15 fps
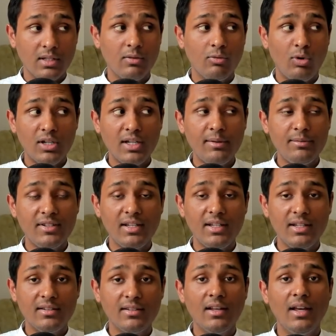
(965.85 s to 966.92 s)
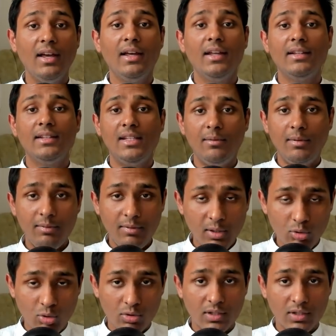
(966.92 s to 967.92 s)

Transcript: What I'm saying is they may be good,